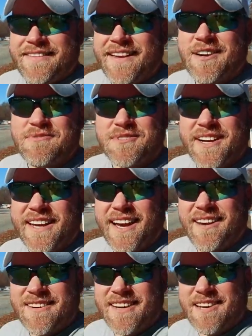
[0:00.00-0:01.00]
I don't freak
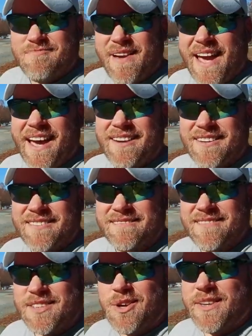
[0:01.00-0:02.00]
out or get mad or
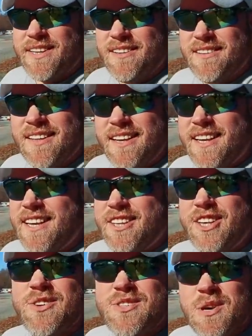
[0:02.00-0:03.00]
throw little
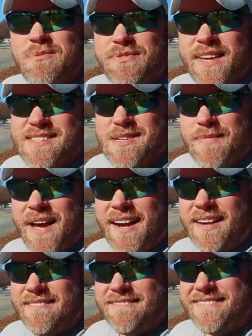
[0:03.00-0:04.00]
YouTube fits about
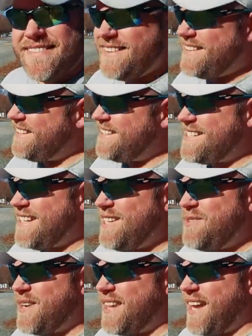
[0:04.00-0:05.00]
it. You just
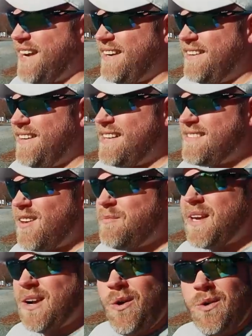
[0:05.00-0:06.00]
deal with it. It's gonna
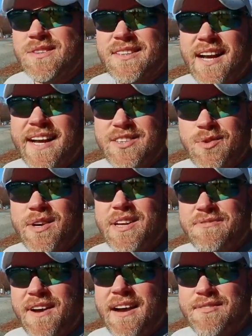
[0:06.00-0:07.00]
be cold tonight,
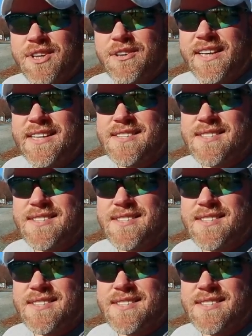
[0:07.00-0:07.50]
25 degrees.